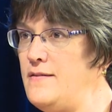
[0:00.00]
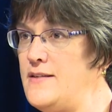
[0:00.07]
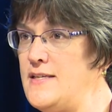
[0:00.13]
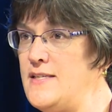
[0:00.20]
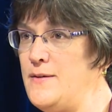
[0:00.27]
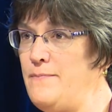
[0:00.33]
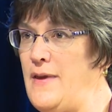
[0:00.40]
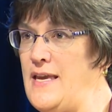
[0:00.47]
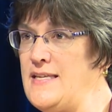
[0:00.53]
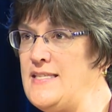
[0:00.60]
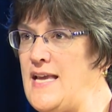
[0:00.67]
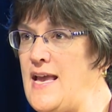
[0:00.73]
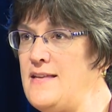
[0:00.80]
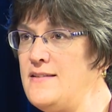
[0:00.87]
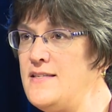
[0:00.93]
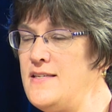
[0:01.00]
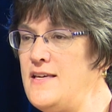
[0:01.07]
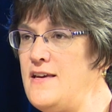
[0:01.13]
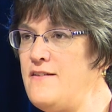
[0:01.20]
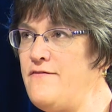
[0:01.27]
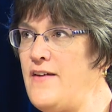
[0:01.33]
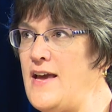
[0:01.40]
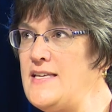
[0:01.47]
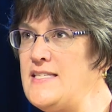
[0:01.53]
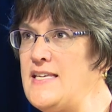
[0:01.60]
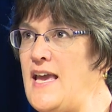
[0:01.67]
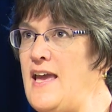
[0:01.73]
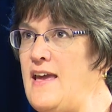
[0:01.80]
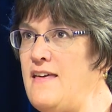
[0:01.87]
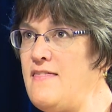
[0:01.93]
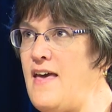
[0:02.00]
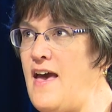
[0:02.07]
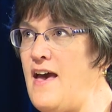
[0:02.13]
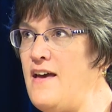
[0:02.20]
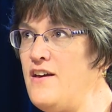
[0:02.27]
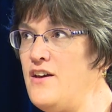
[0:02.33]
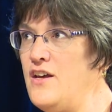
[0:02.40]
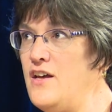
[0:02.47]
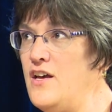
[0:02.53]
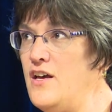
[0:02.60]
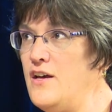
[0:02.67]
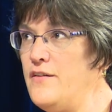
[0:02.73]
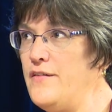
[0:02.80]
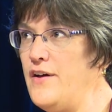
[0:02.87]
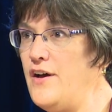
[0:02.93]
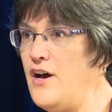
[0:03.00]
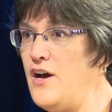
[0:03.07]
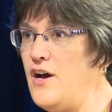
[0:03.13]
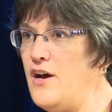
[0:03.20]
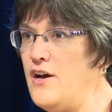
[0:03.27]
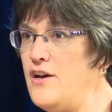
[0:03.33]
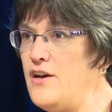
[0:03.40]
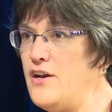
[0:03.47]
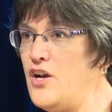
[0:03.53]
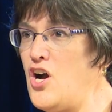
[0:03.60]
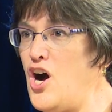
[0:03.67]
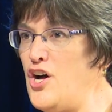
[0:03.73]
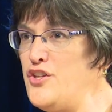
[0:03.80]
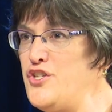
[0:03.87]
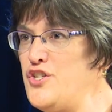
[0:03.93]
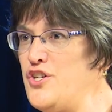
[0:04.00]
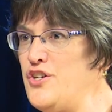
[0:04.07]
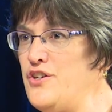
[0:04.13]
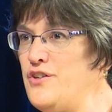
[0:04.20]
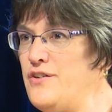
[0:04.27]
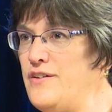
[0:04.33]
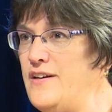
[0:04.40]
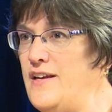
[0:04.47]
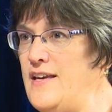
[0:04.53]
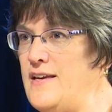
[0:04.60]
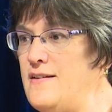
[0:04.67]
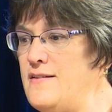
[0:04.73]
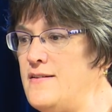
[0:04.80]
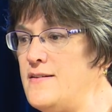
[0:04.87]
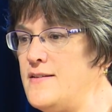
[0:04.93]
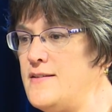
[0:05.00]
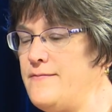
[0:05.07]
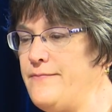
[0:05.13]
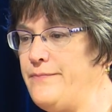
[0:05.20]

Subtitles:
does it make sense if I say that culture is